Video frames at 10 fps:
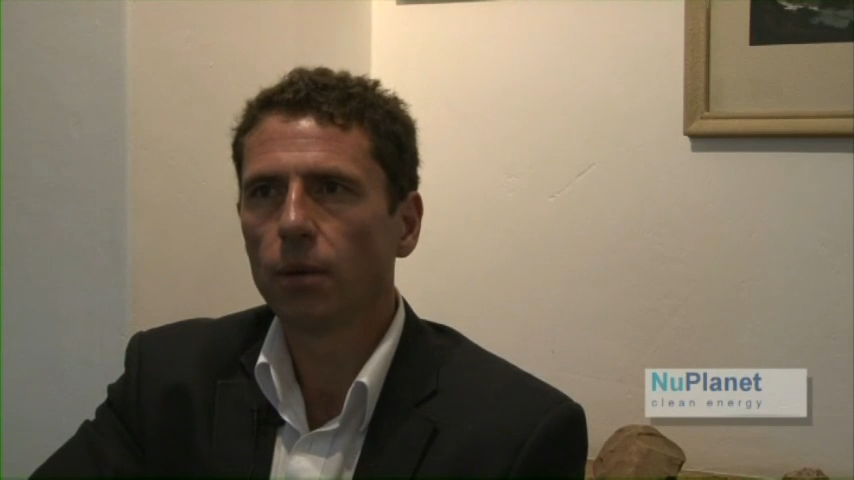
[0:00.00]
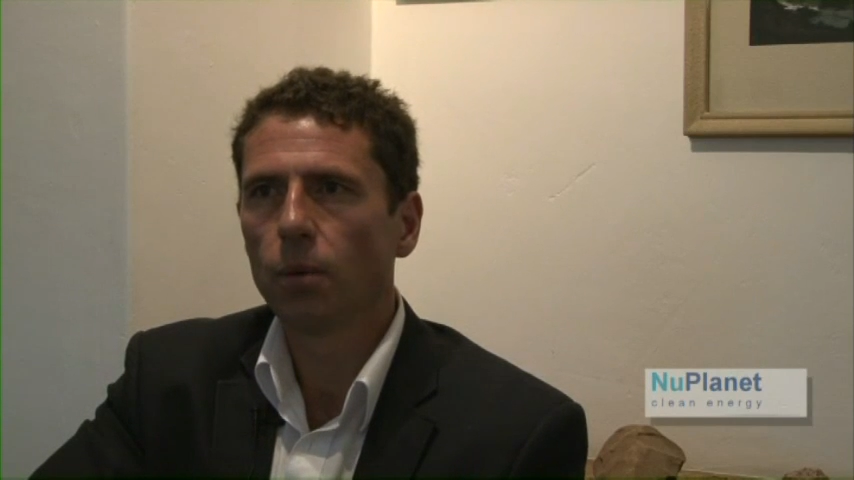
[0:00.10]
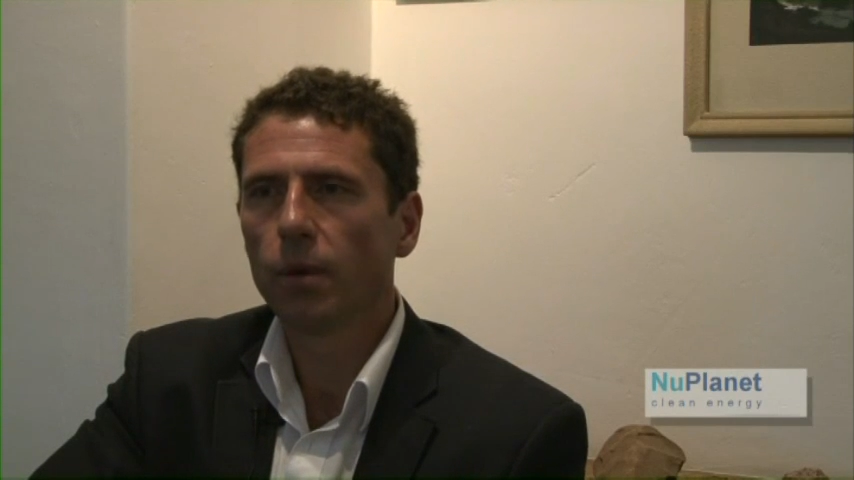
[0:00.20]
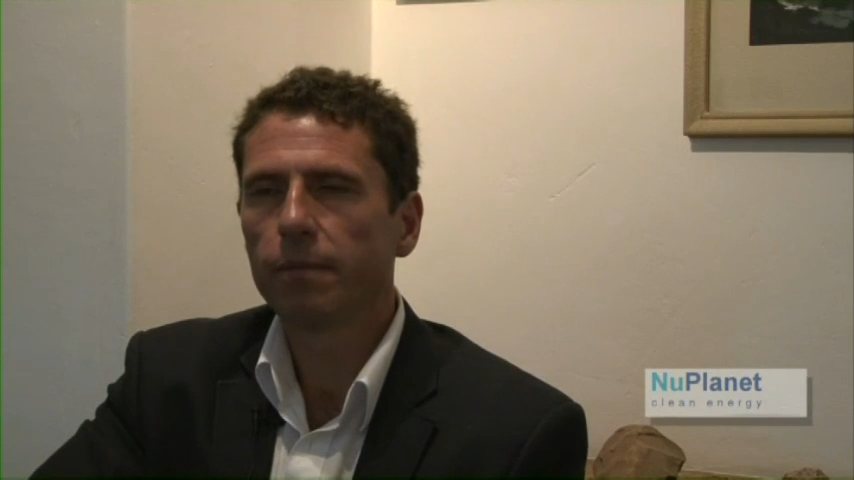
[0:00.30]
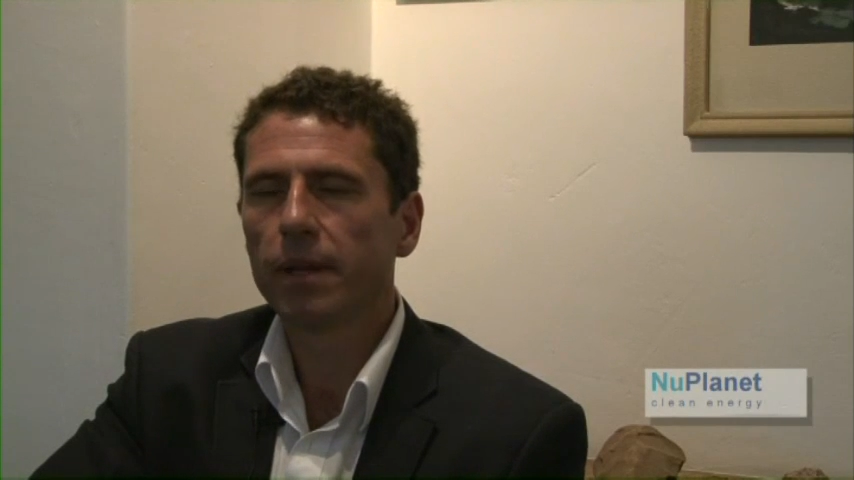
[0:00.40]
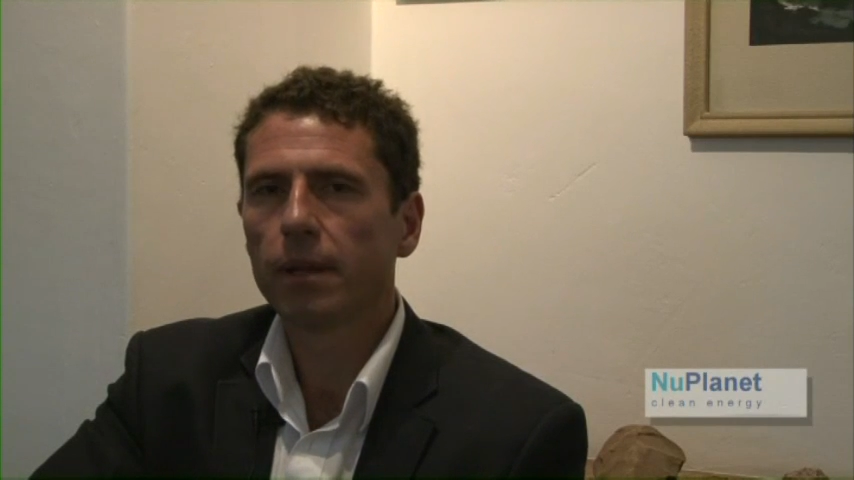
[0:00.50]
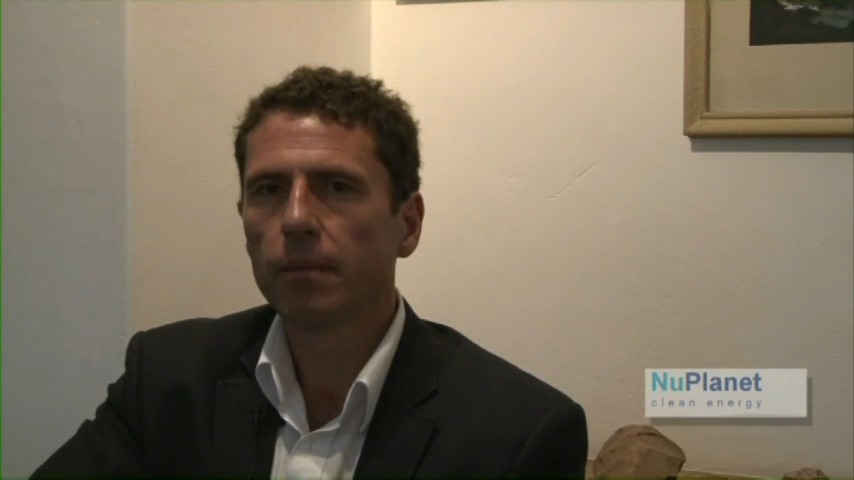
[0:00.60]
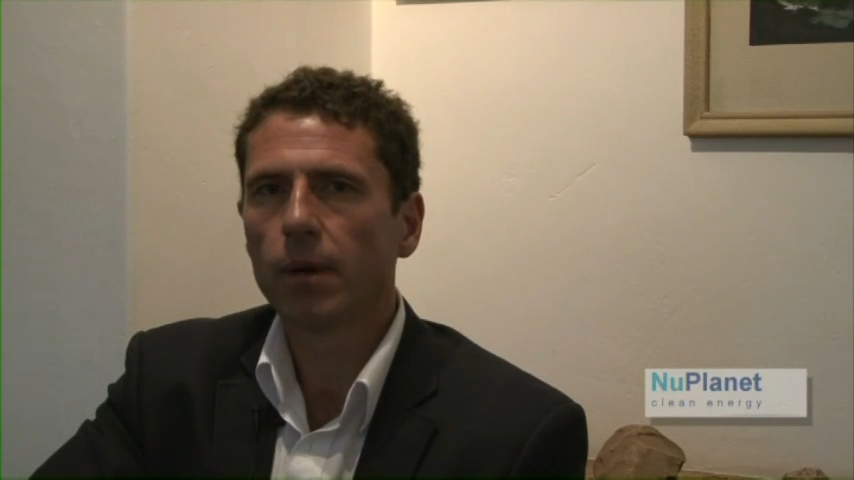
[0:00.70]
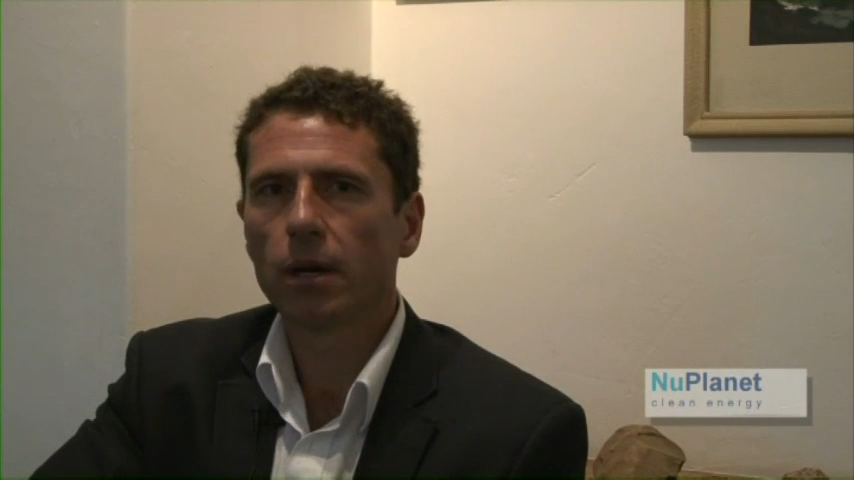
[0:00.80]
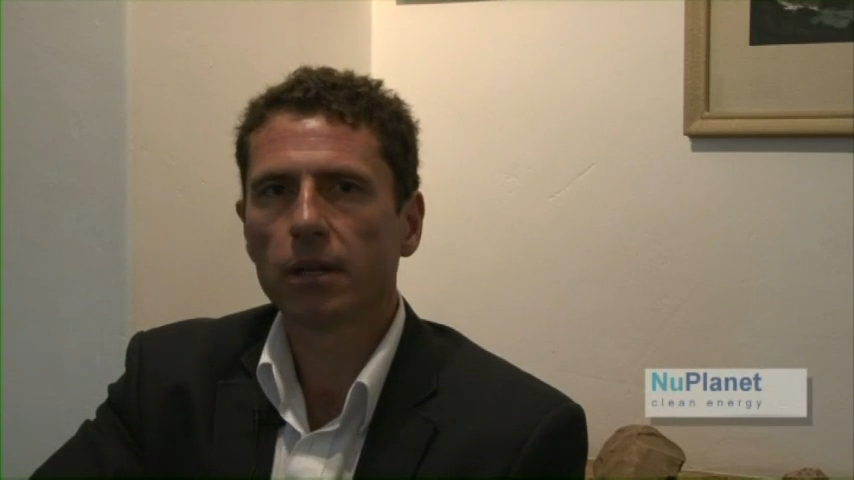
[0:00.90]
we've been in
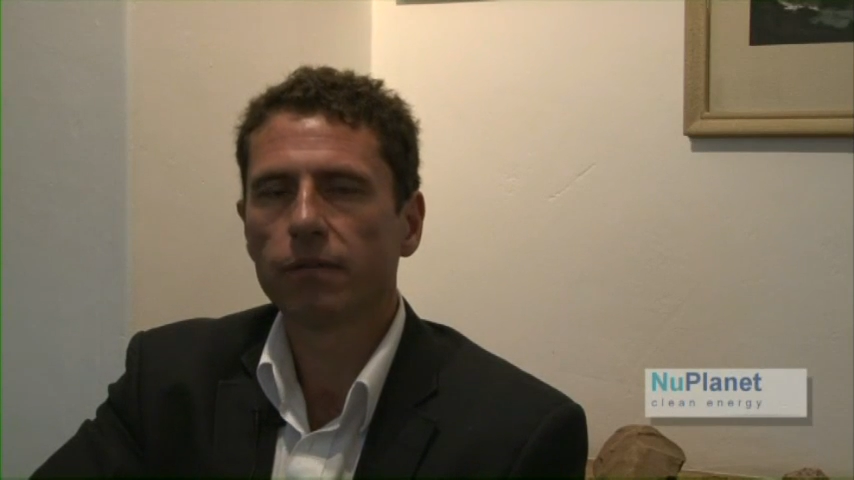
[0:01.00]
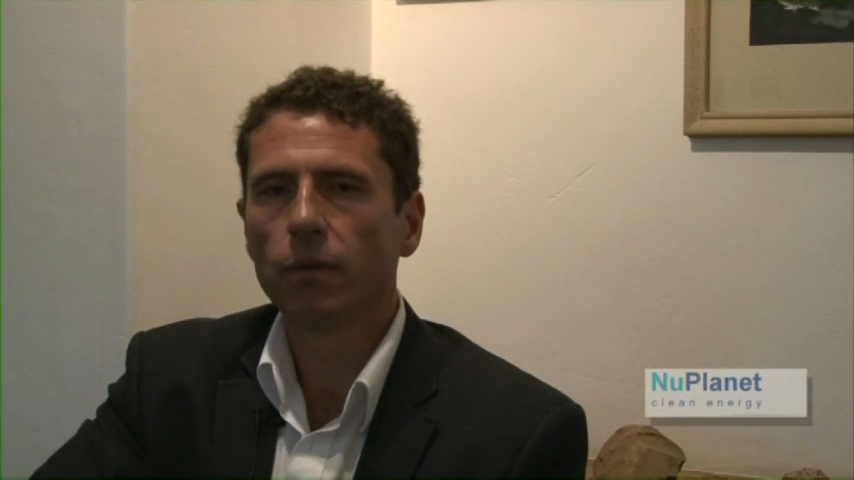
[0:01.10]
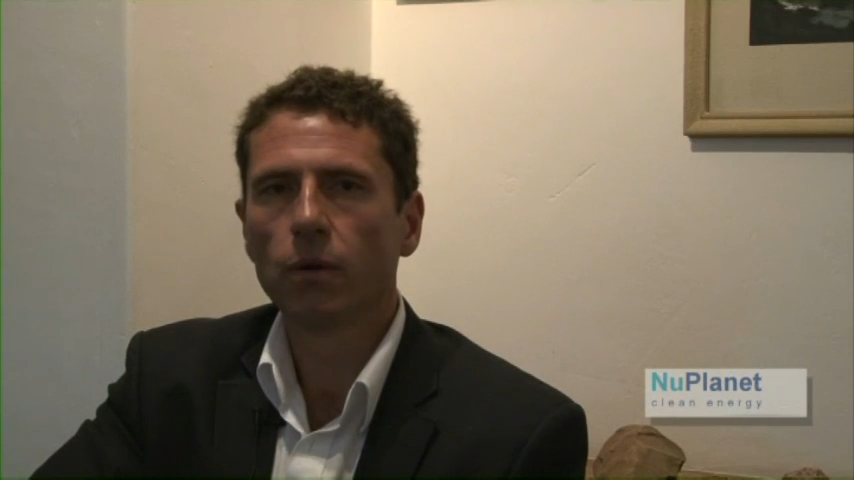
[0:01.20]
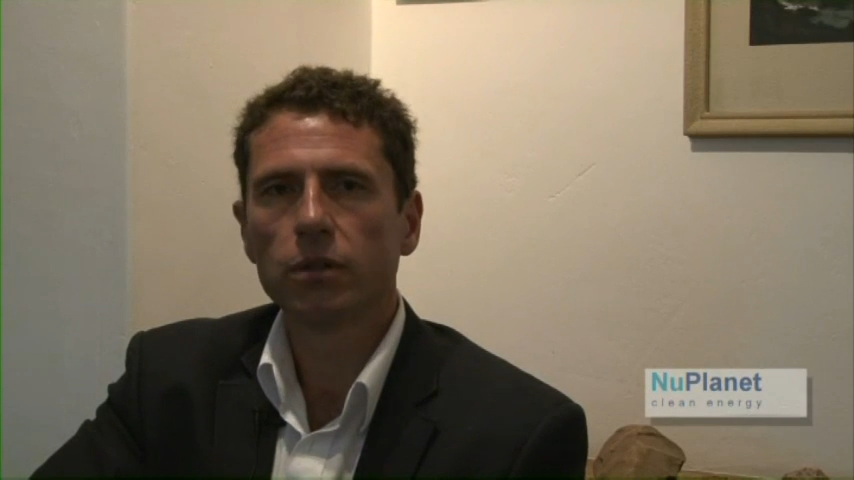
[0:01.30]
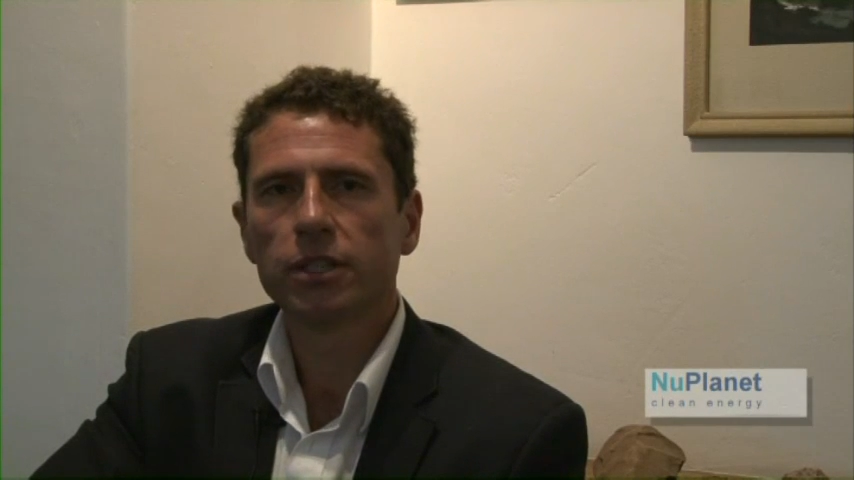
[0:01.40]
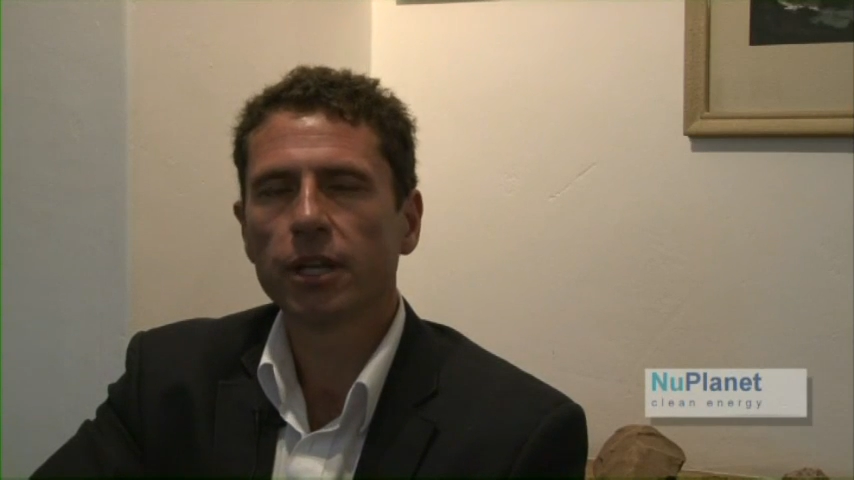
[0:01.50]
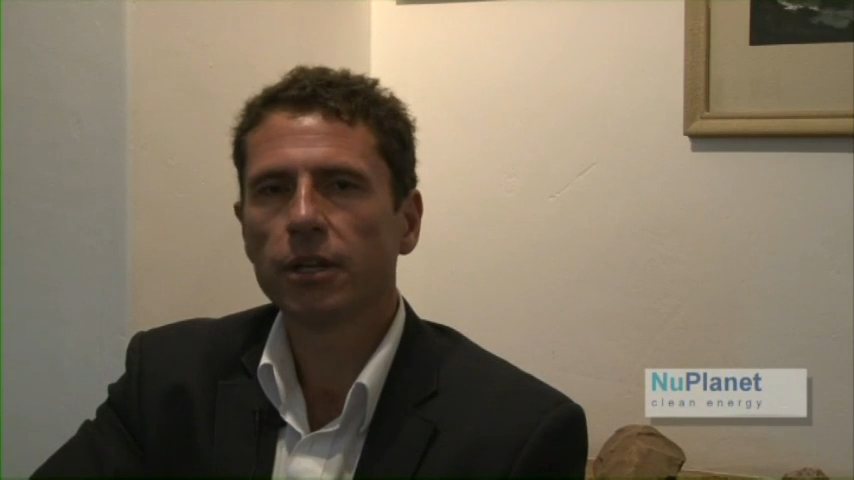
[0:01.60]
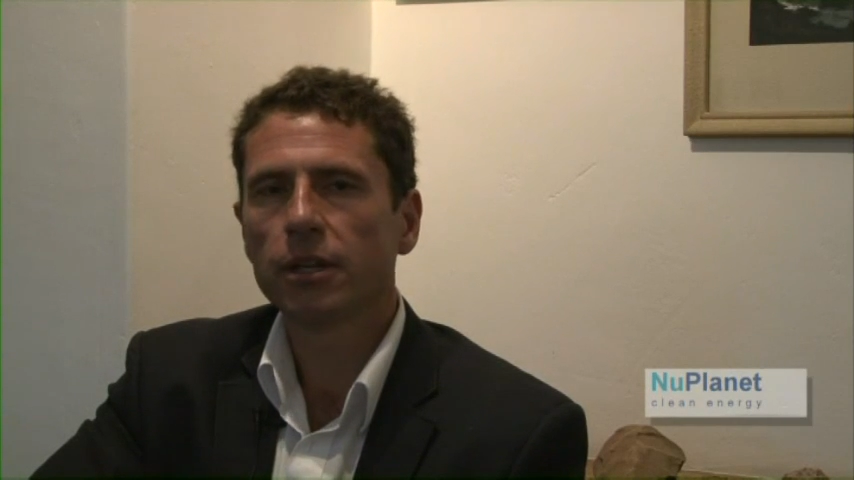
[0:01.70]
the market for 10